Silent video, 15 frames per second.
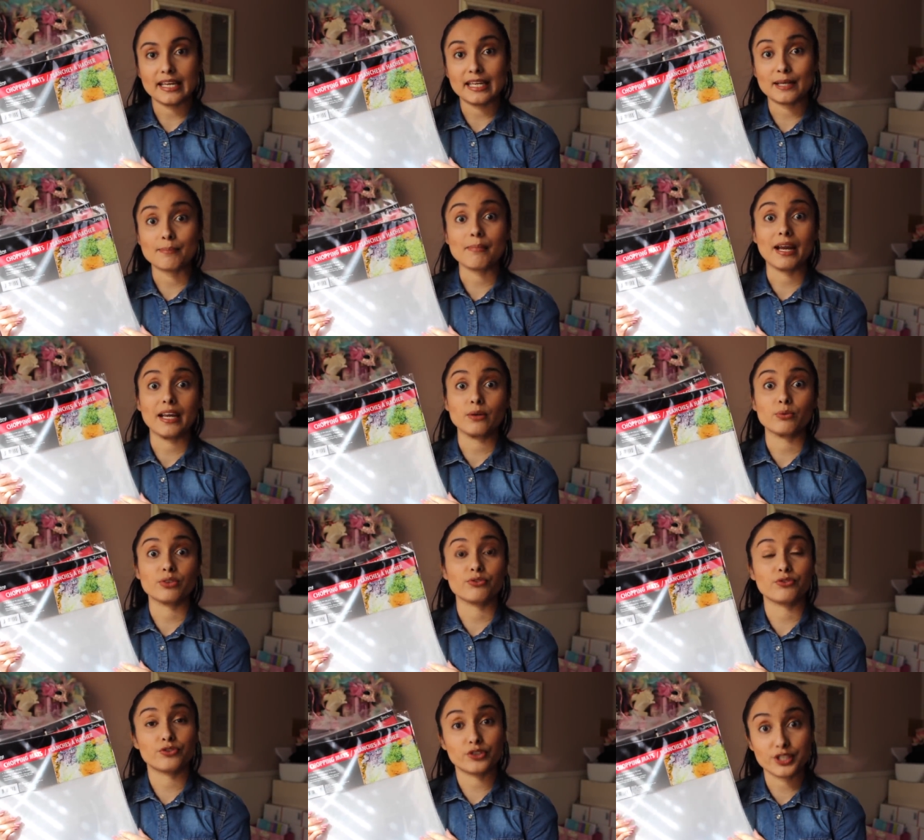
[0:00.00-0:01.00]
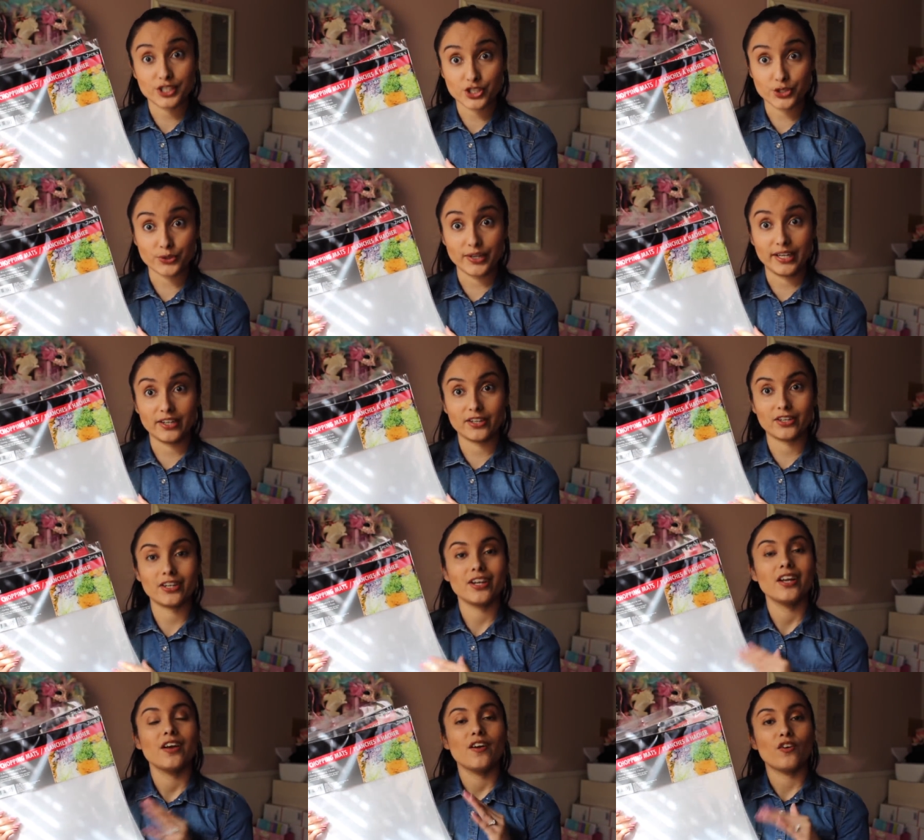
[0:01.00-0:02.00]
in my refrigerator
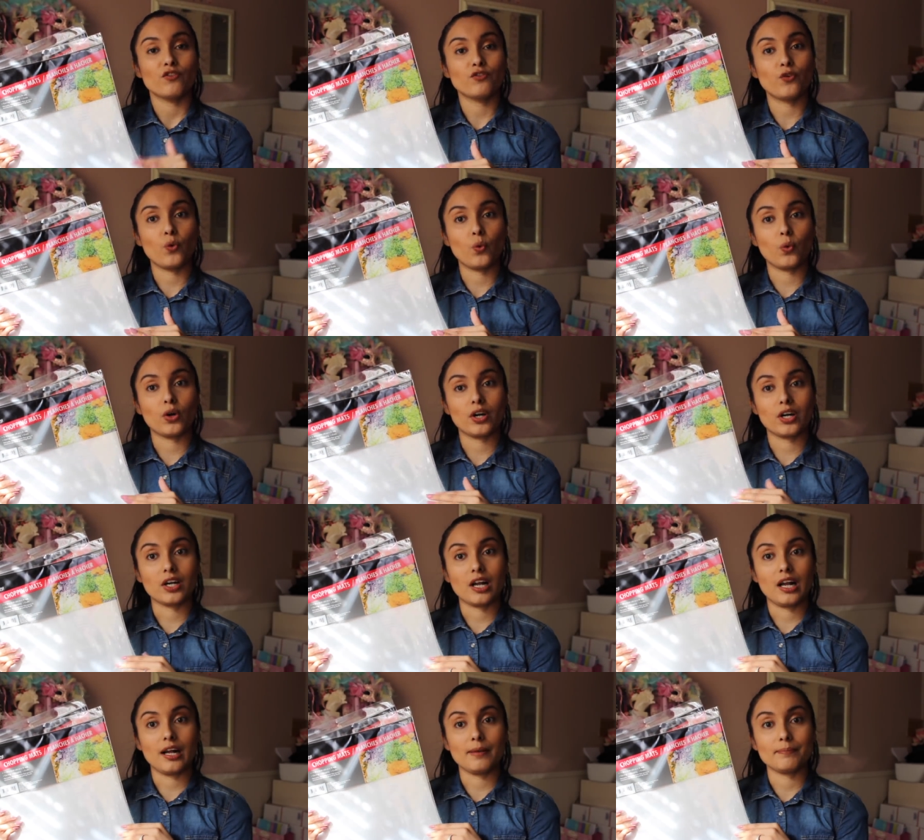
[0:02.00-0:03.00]
for,